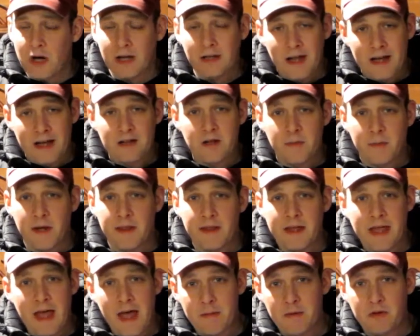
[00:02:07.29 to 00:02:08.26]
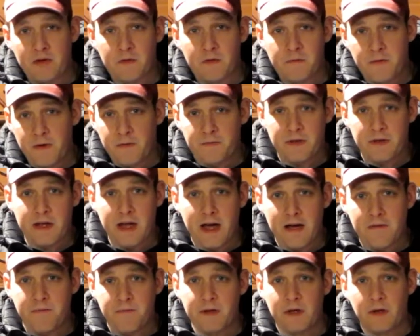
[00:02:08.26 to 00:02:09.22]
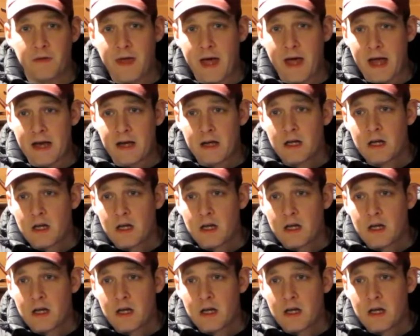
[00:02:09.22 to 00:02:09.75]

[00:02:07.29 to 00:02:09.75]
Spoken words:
I like to buy the cabinets of 50. I feel that